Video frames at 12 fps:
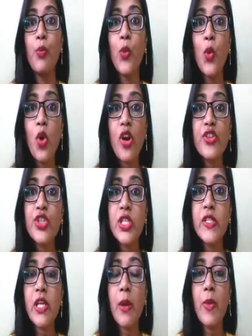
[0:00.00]
Poor
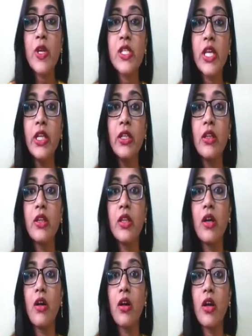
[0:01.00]
genes are present,
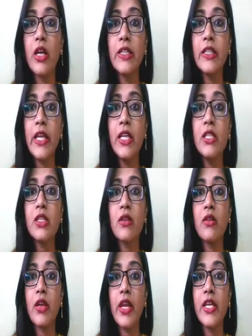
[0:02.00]
the content
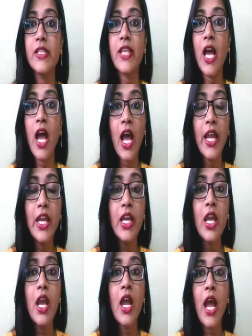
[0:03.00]
is high,
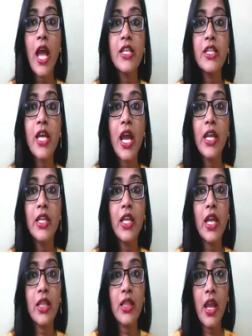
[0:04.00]

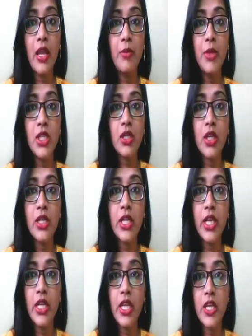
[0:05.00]
adenine and thymine
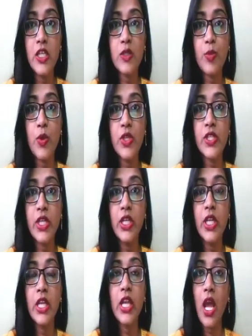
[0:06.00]
content is
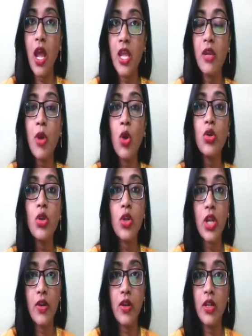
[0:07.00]
present in high amount or
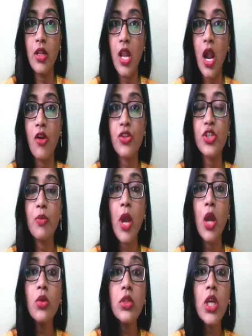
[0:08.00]
a large
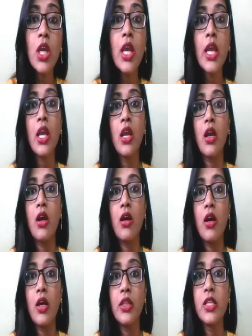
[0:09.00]
amount.
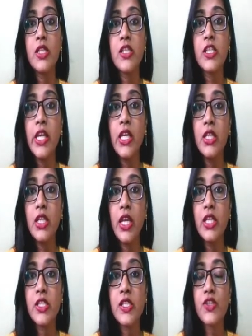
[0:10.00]
The stain,
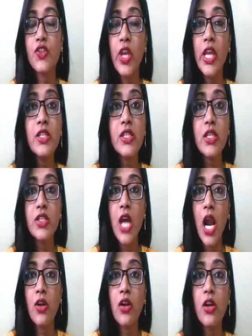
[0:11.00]
it stains
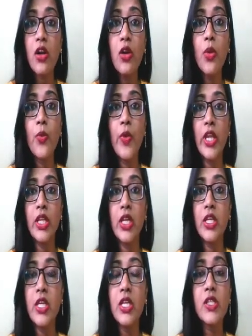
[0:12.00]
darker when
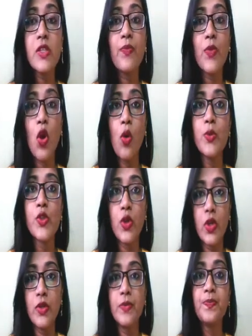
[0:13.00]
it is
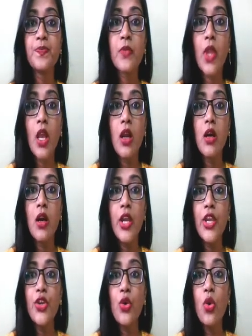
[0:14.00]
observed.
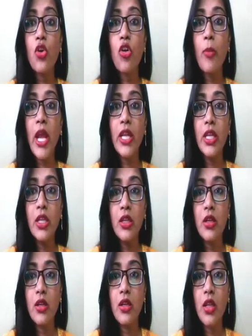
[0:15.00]
Euchromatin,
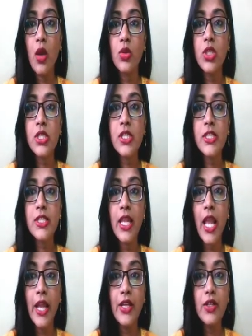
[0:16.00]
now this is the
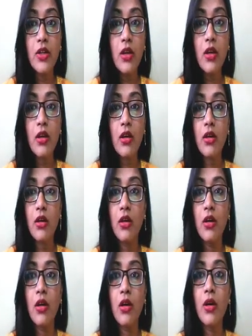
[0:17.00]
lighter
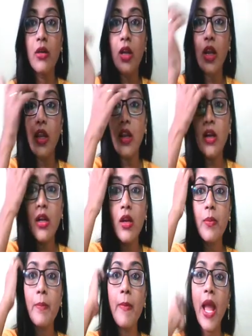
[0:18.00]
color
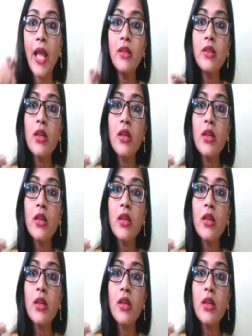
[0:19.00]
band.